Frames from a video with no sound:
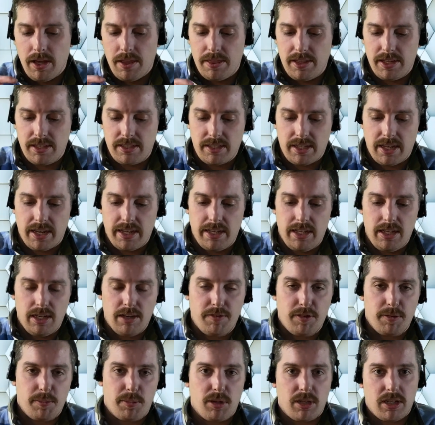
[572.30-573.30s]
This guy here,
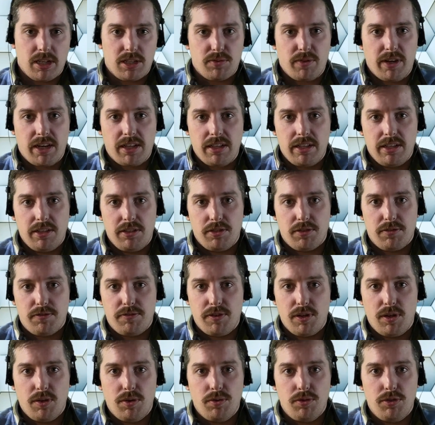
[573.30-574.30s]
if you plug it directly in your
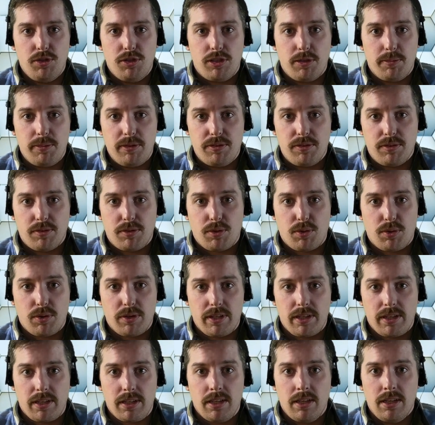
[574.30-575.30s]
phone, you can be
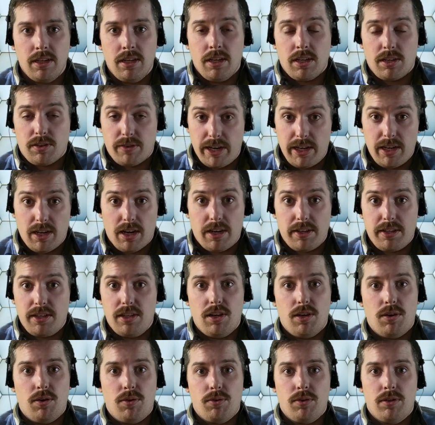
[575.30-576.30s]
recording great
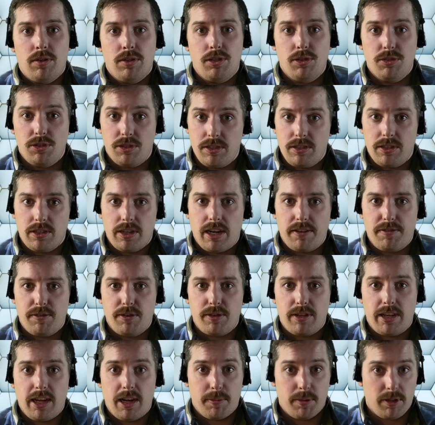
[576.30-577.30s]
audio using your
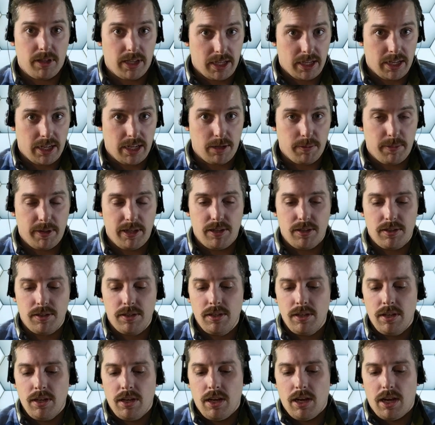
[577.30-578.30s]
iPhone camera like I am here
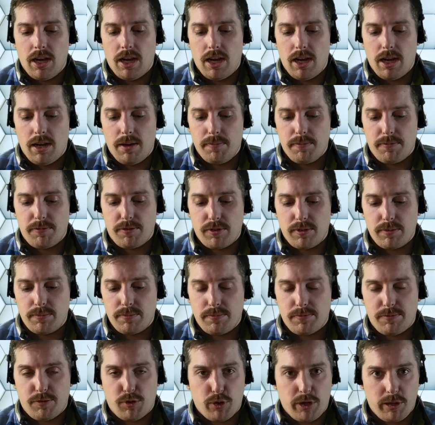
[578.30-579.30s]
for
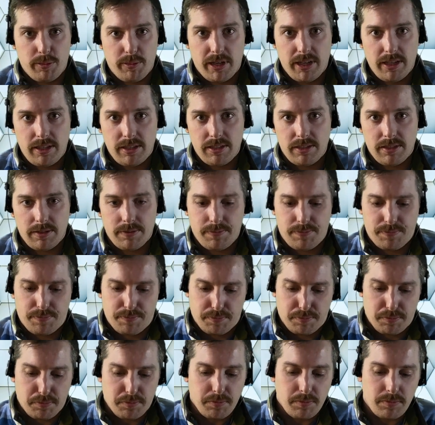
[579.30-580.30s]
$40.
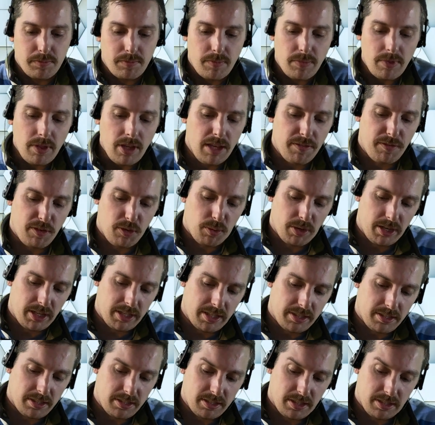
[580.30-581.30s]
If you want to
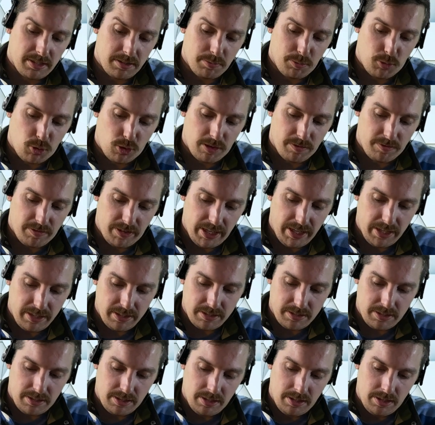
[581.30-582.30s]
get something more
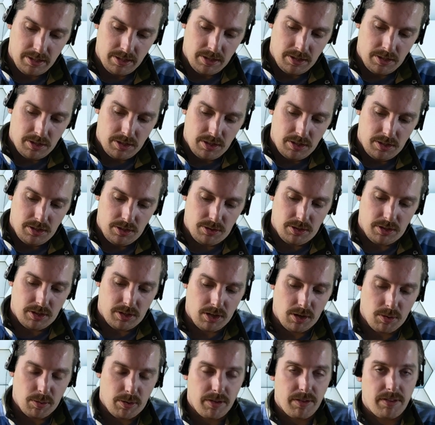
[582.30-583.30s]
advanced, you can
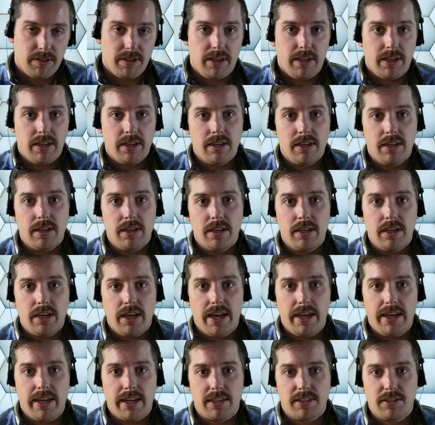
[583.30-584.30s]
go with the
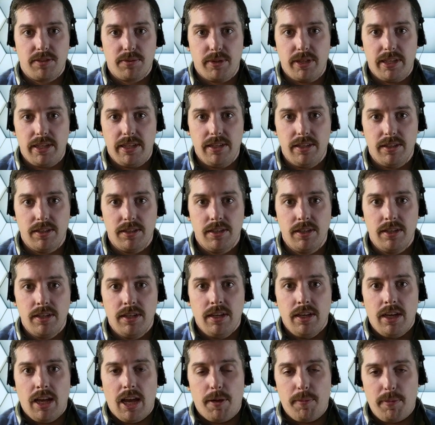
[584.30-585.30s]
AX3 here
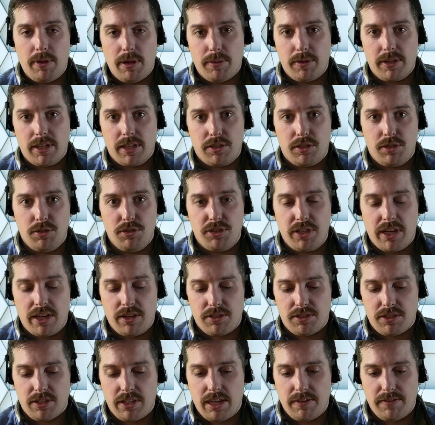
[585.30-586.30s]
and be able to get two
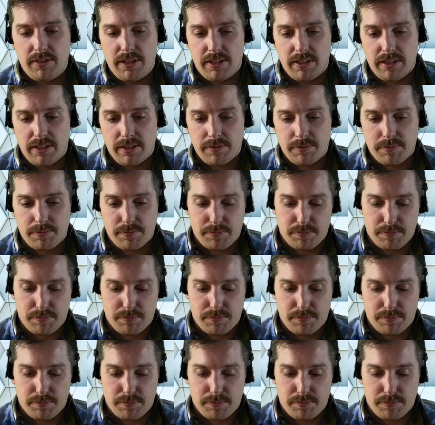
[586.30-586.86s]
channels on everything.